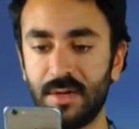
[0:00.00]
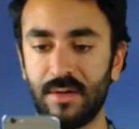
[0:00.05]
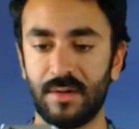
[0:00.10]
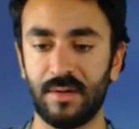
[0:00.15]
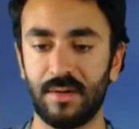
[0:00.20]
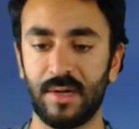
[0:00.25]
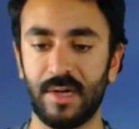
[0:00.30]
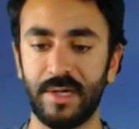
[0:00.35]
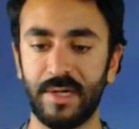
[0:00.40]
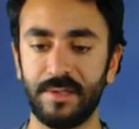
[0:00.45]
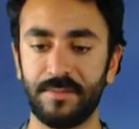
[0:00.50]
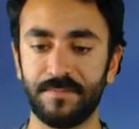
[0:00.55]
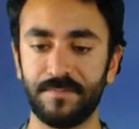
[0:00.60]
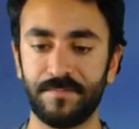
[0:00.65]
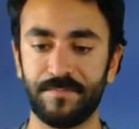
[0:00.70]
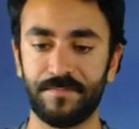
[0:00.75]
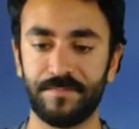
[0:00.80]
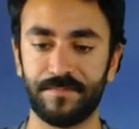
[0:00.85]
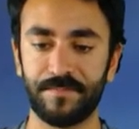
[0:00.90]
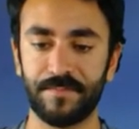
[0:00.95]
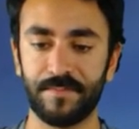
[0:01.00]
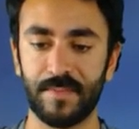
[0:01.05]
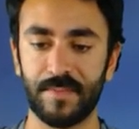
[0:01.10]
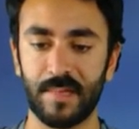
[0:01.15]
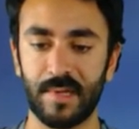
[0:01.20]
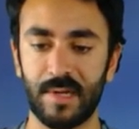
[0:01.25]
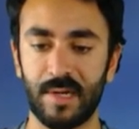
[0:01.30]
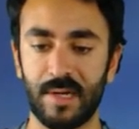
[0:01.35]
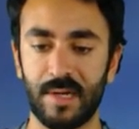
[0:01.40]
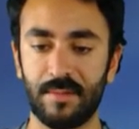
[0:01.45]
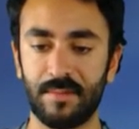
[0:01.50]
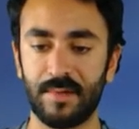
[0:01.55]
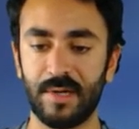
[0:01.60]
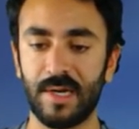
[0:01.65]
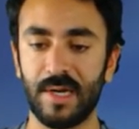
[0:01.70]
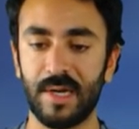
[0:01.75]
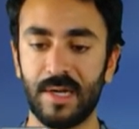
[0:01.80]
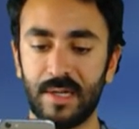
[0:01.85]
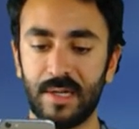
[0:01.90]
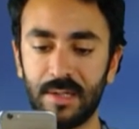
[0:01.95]
All right. I'm
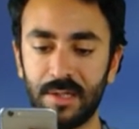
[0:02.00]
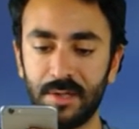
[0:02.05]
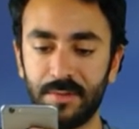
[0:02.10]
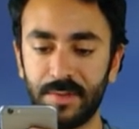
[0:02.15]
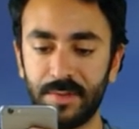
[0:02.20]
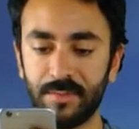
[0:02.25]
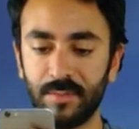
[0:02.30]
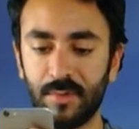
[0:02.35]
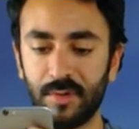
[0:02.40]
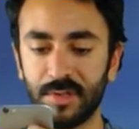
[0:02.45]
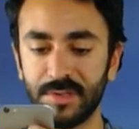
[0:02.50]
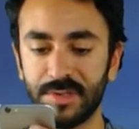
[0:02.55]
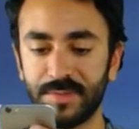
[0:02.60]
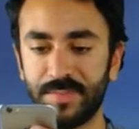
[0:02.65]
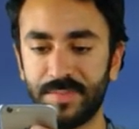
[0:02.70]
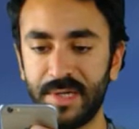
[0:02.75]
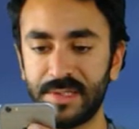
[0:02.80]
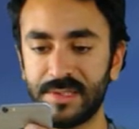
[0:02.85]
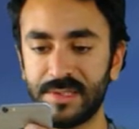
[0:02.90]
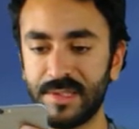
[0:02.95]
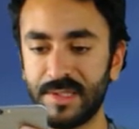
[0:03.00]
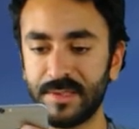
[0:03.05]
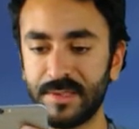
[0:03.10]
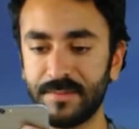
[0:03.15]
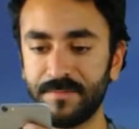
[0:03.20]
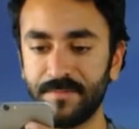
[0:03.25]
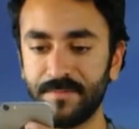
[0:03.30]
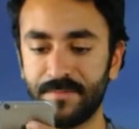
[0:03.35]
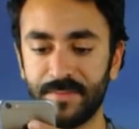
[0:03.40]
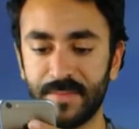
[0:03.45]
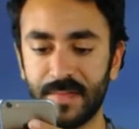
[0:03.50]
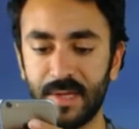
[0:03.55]
gonna add a little bit more spacing.